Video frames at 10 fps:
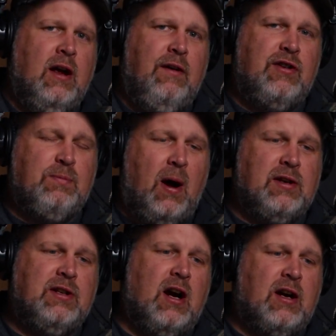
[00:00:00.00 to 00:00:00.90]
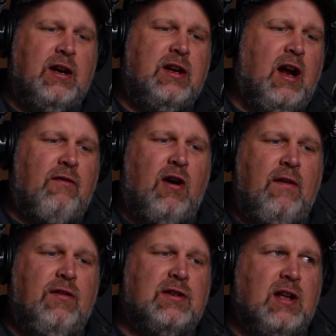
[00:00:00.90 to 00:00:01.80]
if you're spot and stock hunting, you got to have a
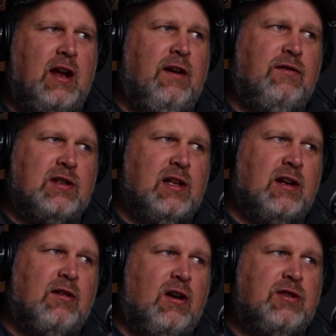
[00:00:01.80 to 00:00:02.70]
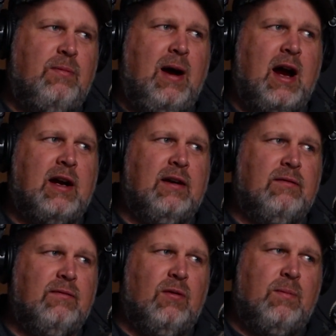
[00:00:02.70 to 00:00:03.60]
rifle that's light enough to sling across your back,
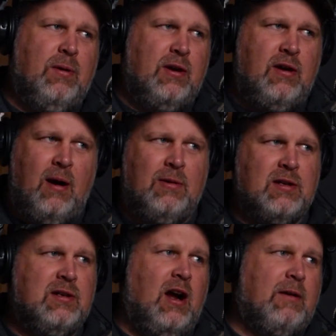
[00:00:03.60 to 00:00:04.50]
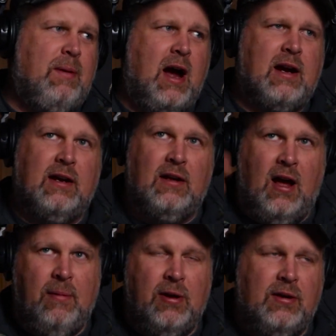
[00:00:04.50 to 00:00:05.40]
and we're putting your arrow stock back and
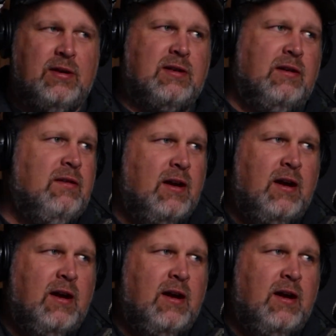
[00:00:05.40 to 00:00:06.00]
climb hills and